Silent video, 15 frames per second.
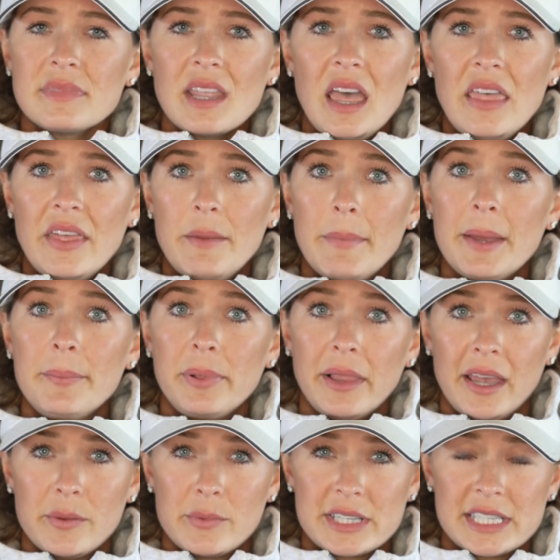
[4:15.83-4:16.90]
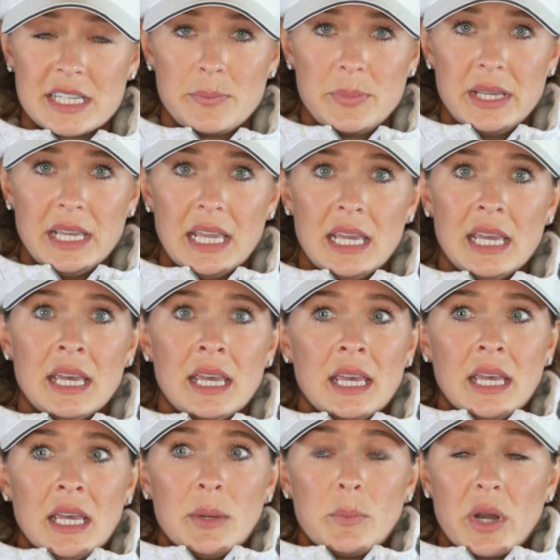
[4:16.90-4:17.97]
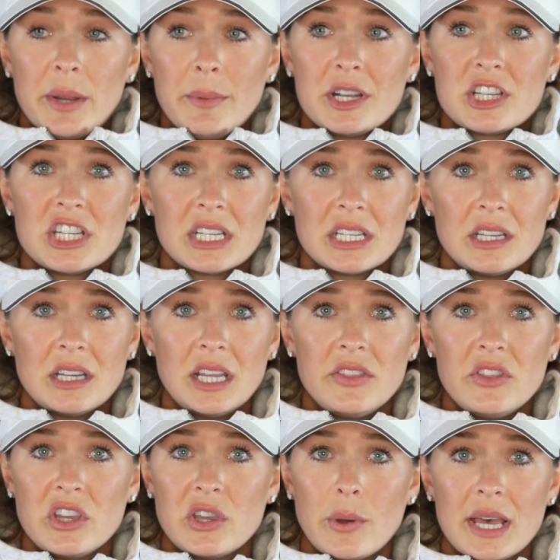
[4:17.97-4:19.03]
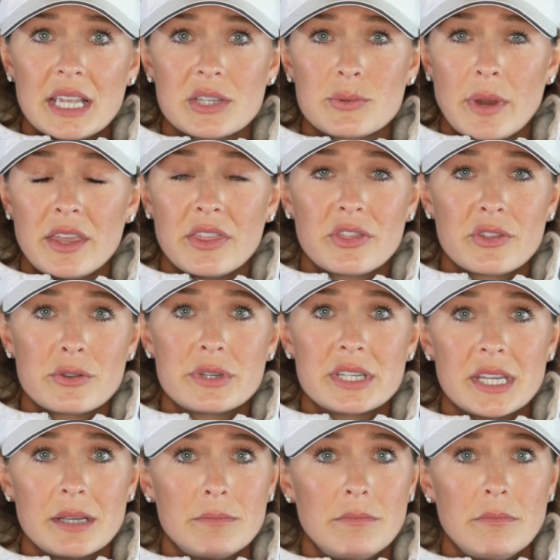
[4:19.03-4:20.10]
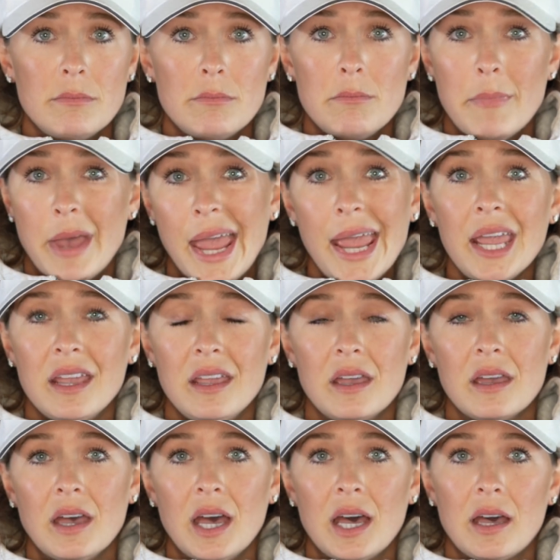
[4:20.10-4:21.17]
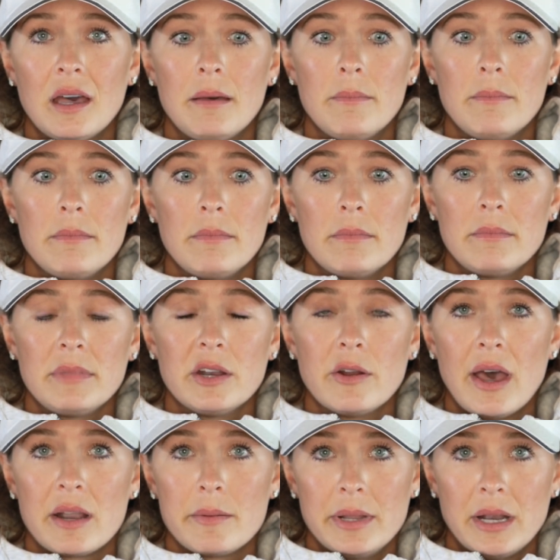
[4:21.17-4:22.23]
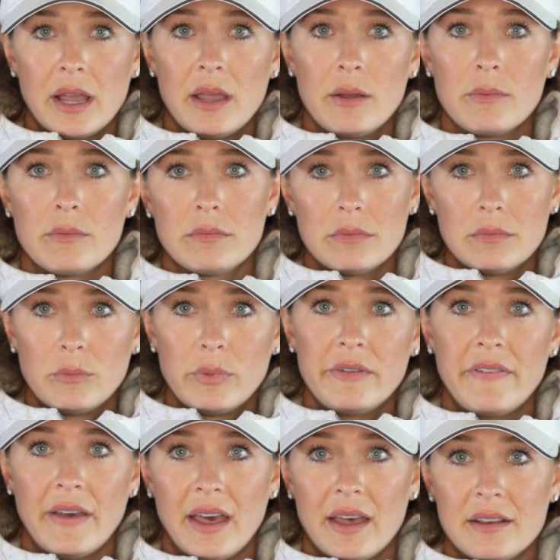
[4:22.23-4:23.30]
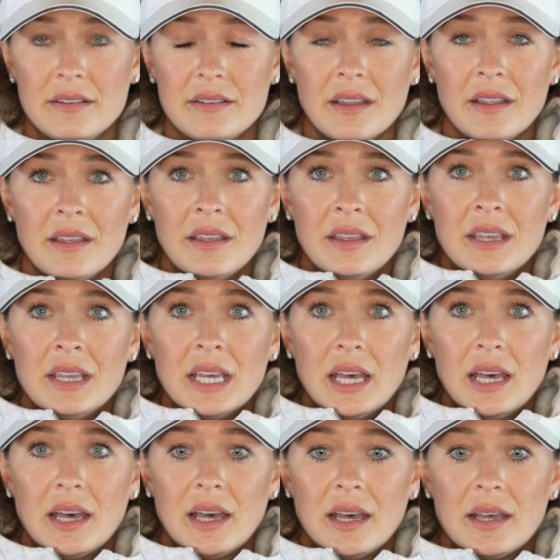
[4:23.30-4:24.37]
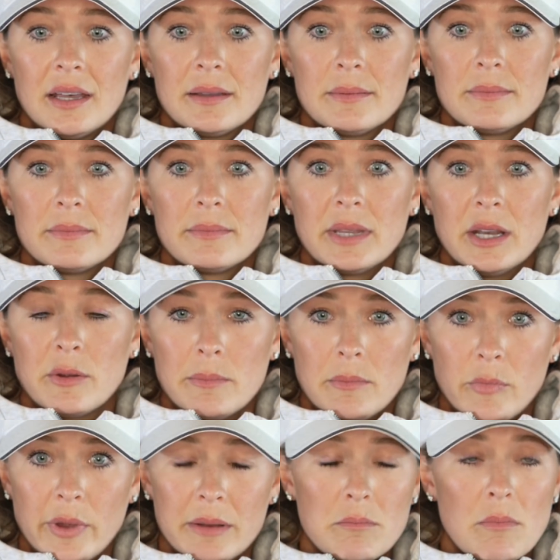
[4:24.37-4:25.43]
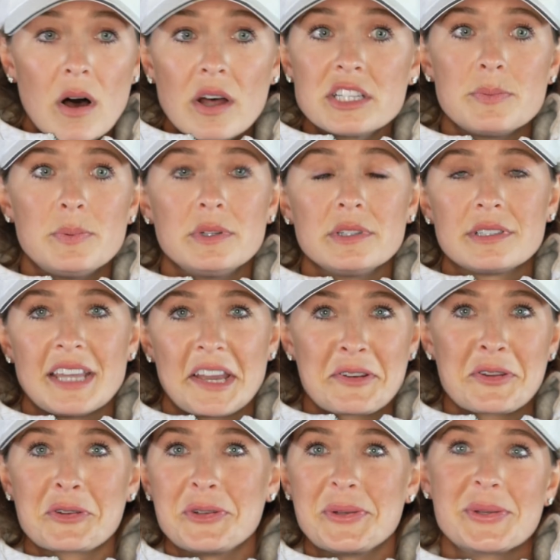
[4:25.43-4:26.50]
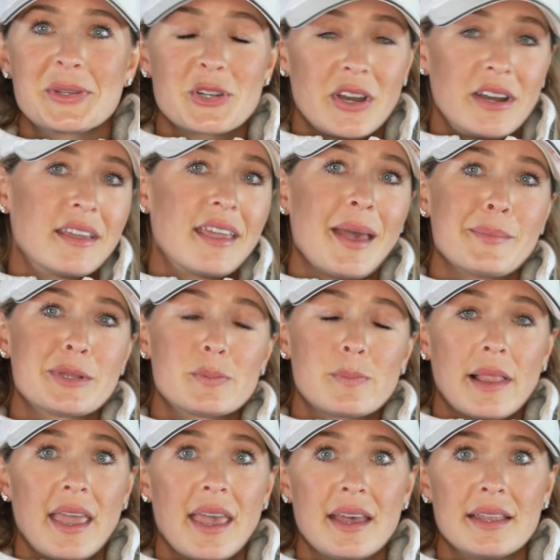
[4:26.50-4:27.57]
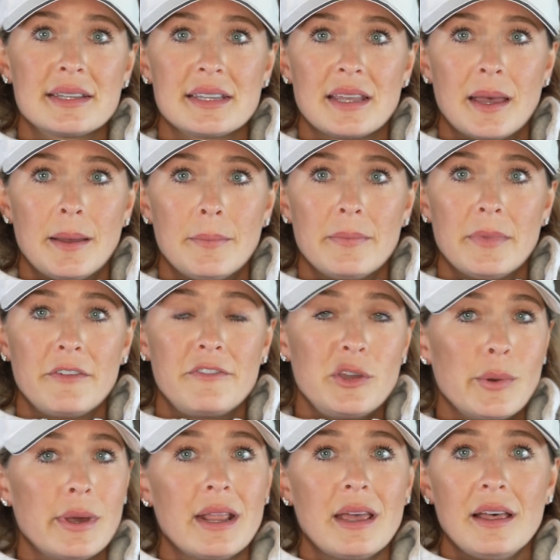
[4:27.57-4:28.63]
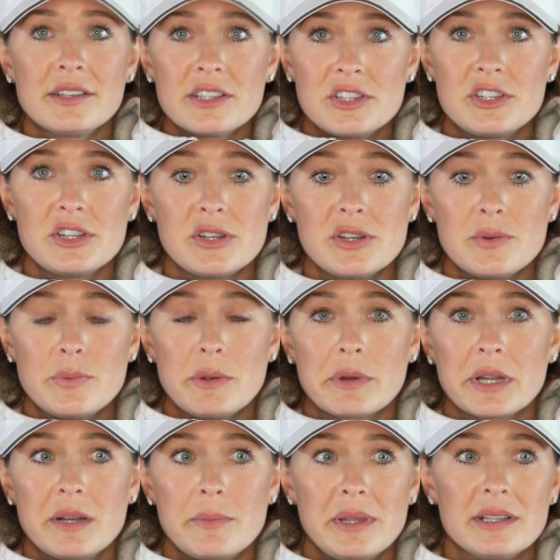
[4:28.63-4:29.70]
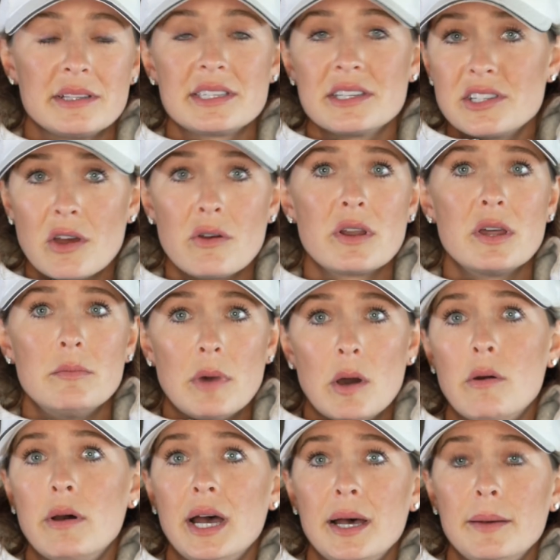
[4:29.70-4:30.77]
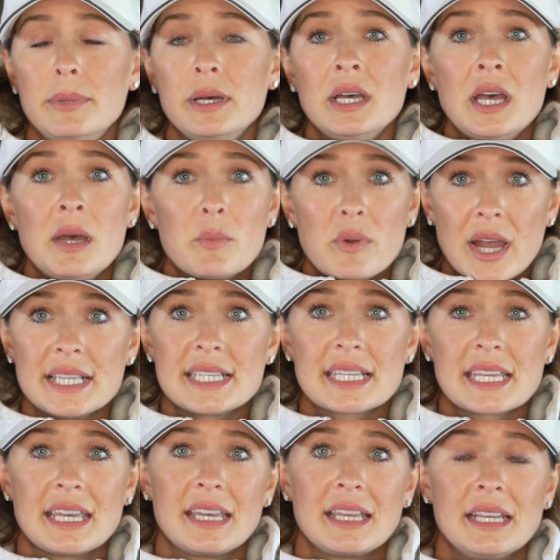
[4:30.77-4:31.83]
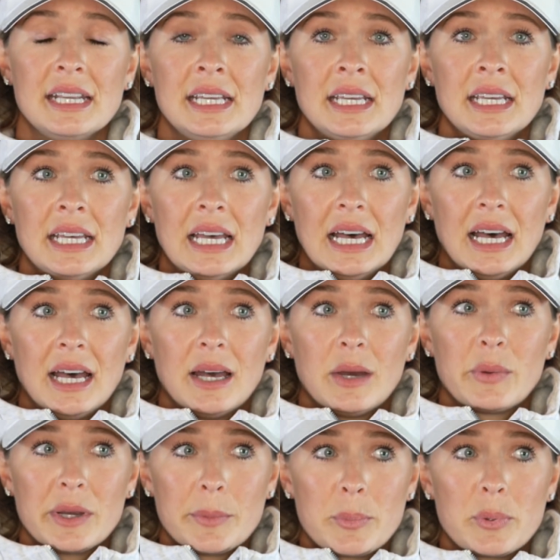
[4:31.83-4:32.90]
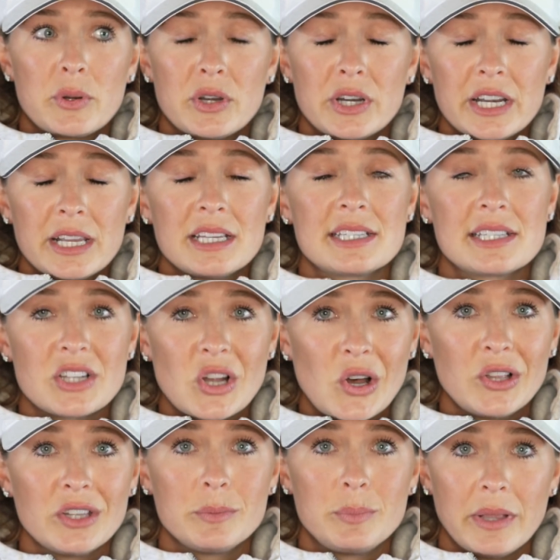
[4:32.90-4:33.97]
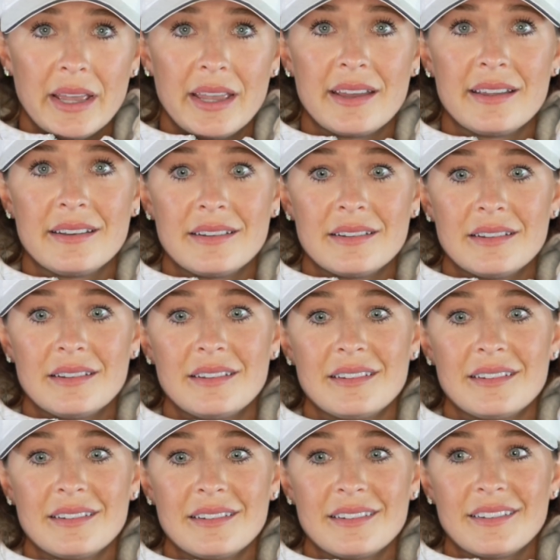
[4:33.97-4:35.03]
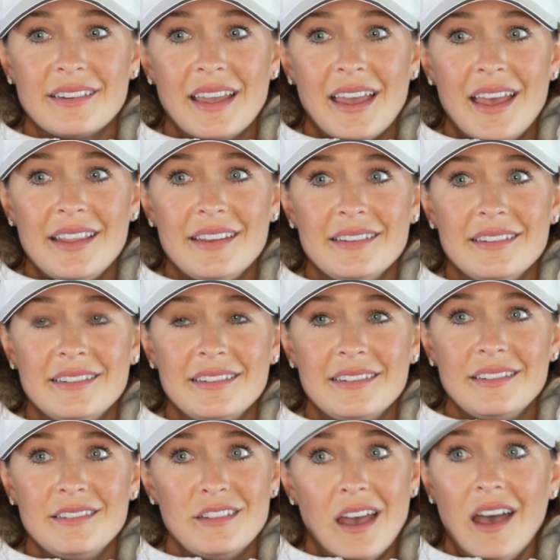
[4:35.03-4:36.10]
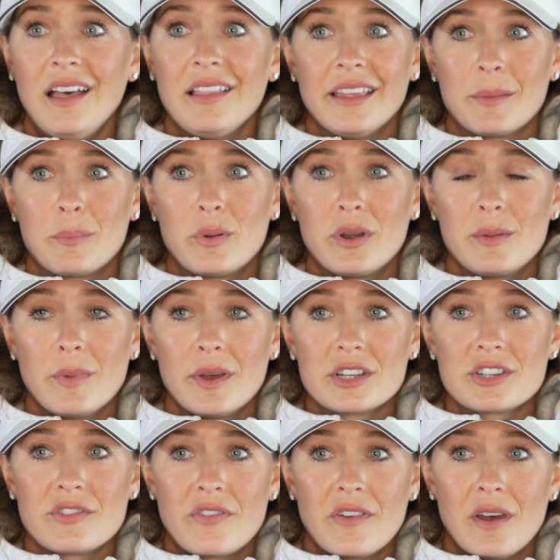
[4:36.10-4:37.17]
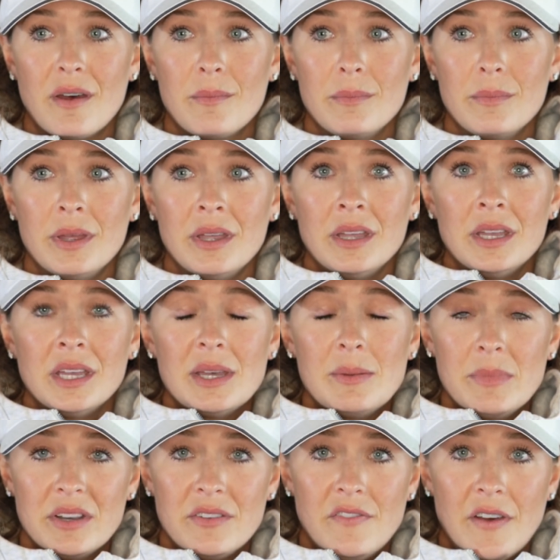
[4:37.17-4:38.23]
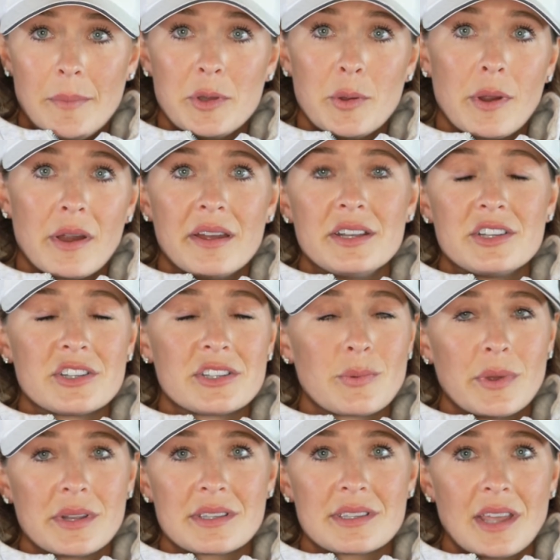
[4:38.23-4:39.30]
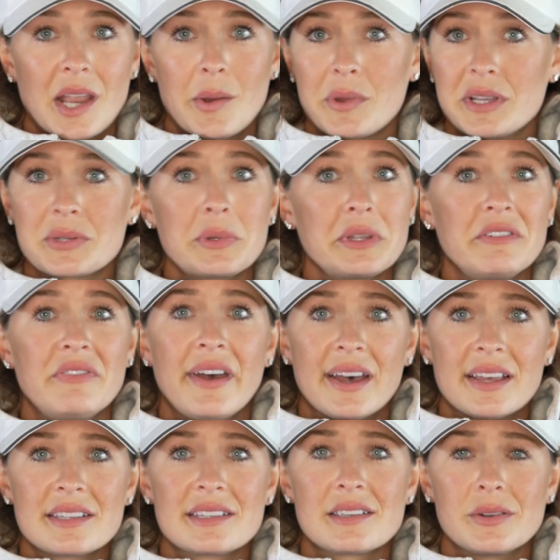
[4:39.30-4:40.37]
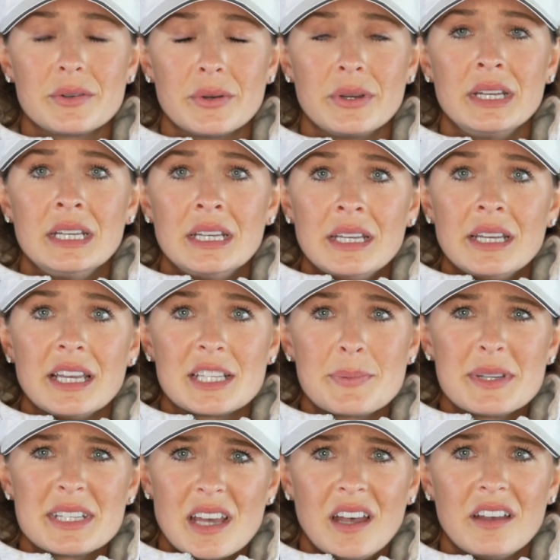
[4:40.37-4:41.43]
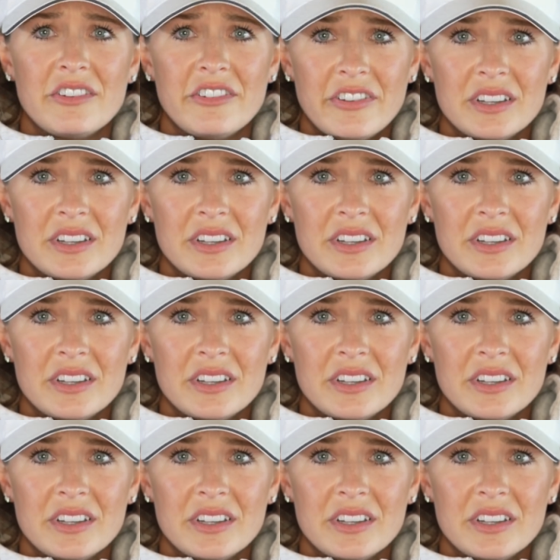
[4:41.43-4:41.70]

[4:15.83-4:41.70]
And then my plan was to be pretty much in the US right through to May. Adam and I, we've had, we had multiple technical training camps planned, a few at altitude. We were going to be in Sedona, Moab, Prescott. We had a pretty solid plan. And yeah, like pretty much from mid-February, it just went sideways really fast. So it's been tough.